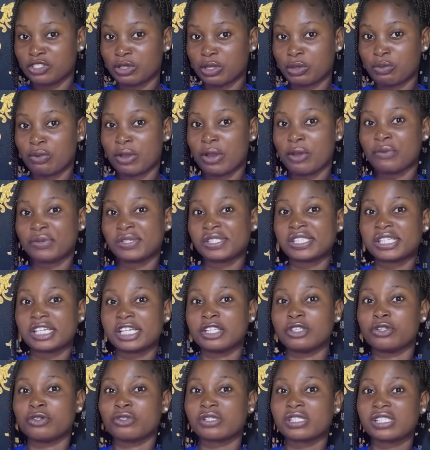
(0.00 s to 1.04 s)
The way we say
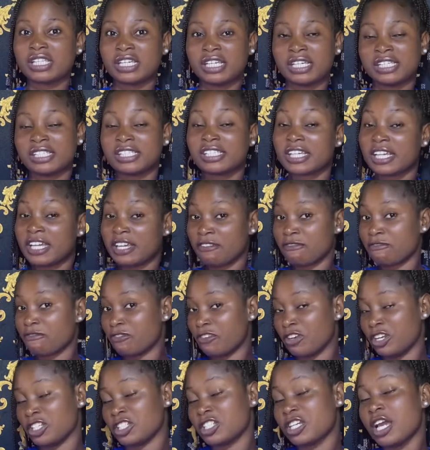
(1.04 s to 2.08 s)
those things in
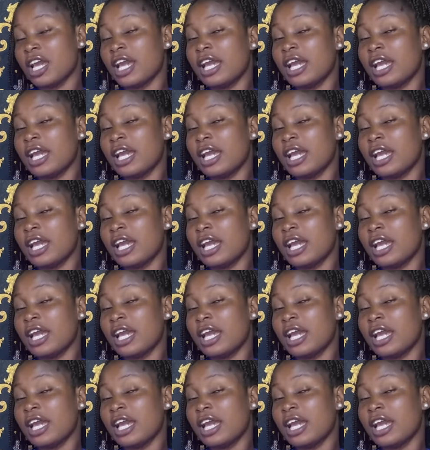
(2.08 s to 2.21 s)
French.